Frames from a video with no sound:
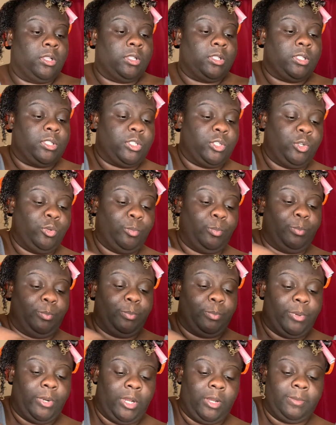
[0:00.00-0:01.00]
two
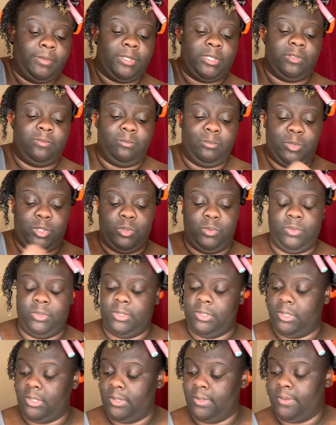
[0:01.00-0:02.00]
pumps of
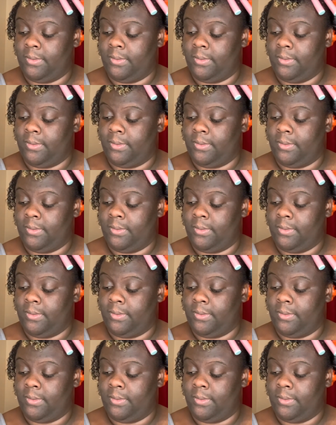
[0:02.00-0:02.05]
mousse